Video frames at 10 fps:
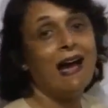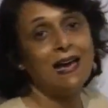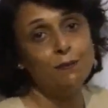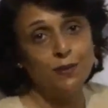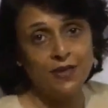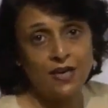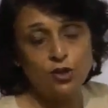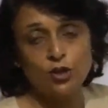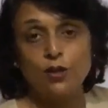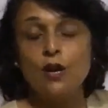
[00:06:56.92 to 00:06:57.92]

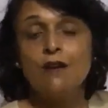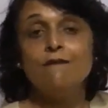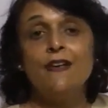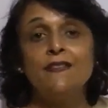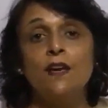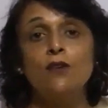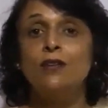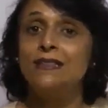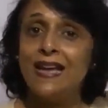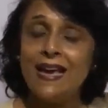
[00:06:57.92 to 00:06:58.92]
hibernation. When they
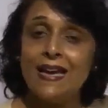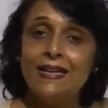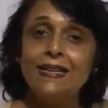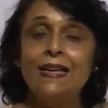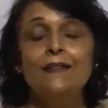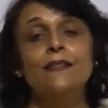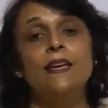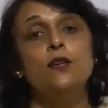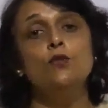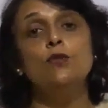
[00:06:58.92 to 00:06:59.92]
are on land,
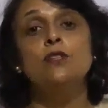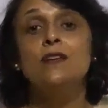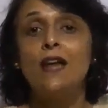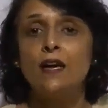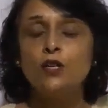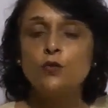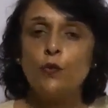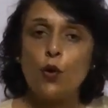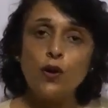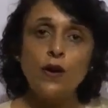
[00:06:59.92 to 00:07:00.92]
they use lungs
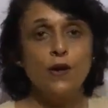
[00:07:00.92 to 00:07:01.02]
for